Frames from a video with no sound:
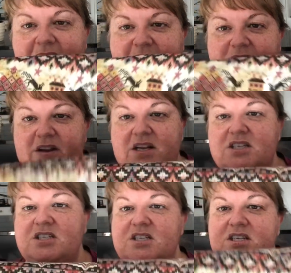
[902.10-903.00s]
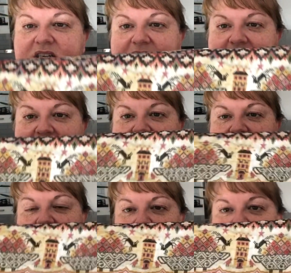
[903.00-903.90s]
finished,
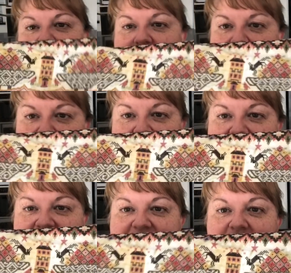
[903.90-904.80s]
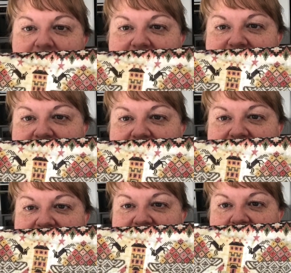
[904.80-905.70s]
by lunchtime I
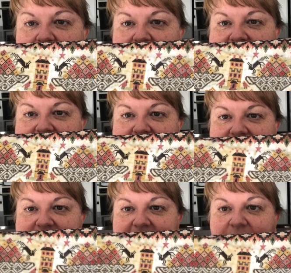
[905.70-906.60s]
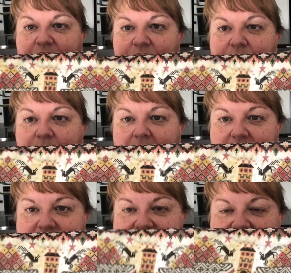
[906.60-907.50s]
finished the other basket. So that whole
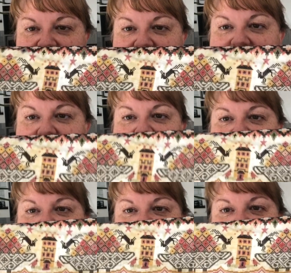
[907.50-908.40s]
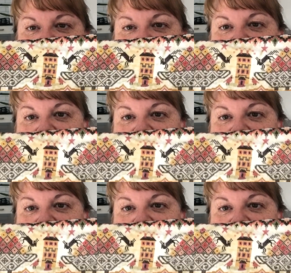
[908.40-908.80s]
bottom section is now done.